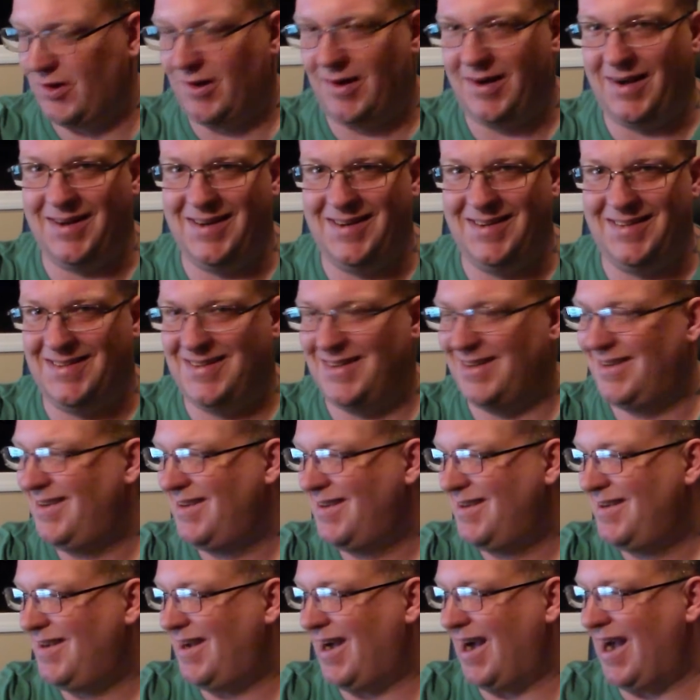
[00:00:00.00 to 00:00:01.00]
trying to,
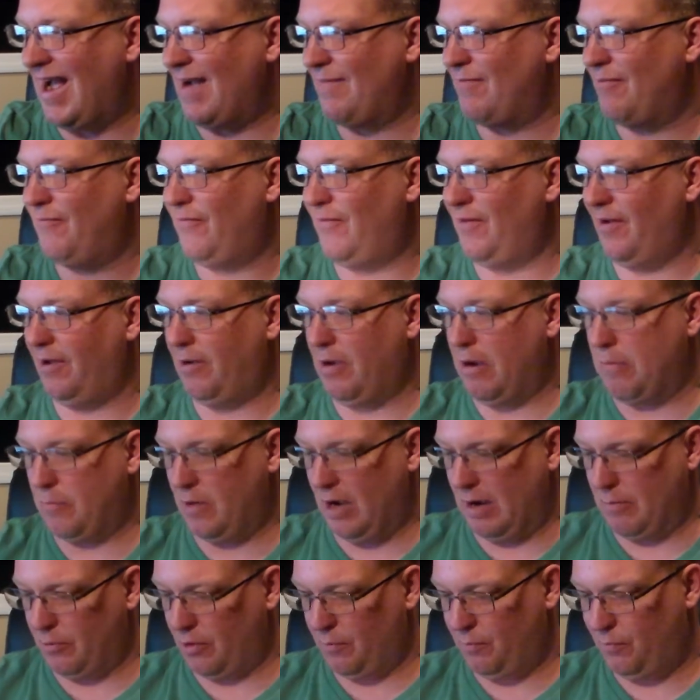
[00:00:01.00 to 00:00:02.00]
I have a feeling
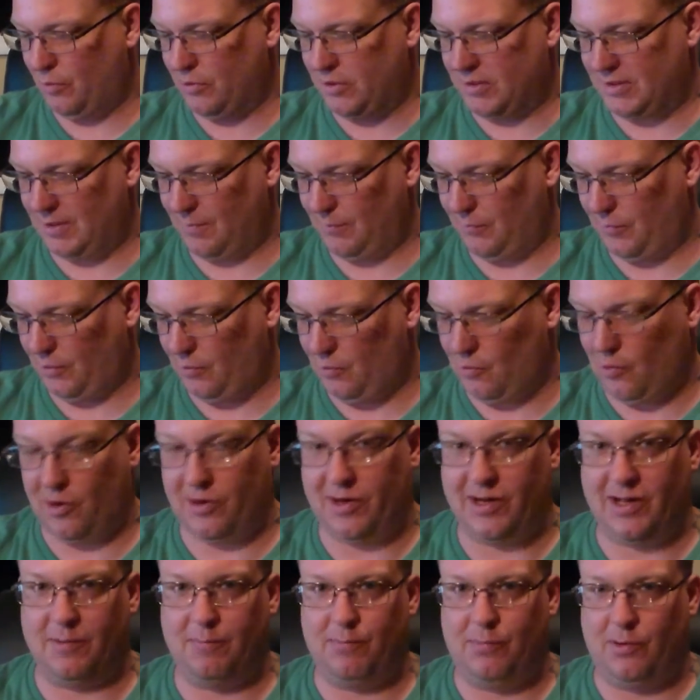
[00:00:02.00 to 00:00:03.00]
I want to put something
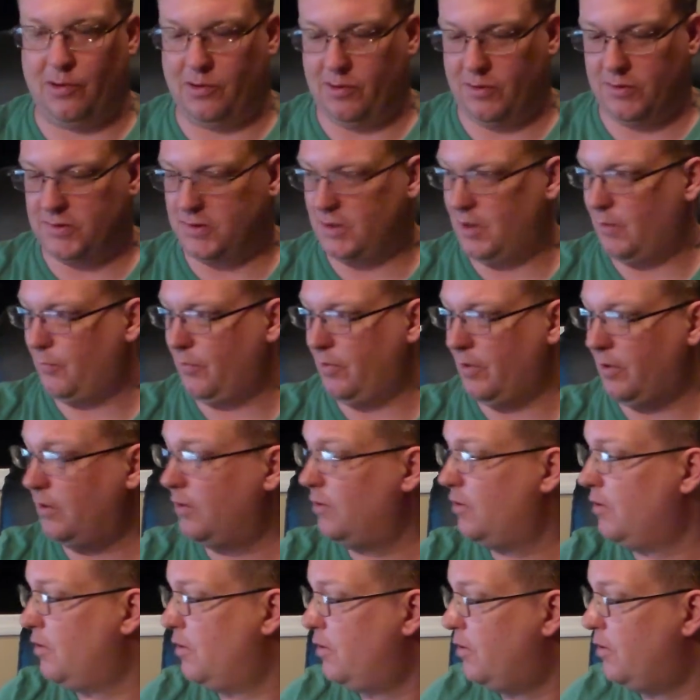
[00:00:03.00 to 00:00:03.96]
on it, a book or something.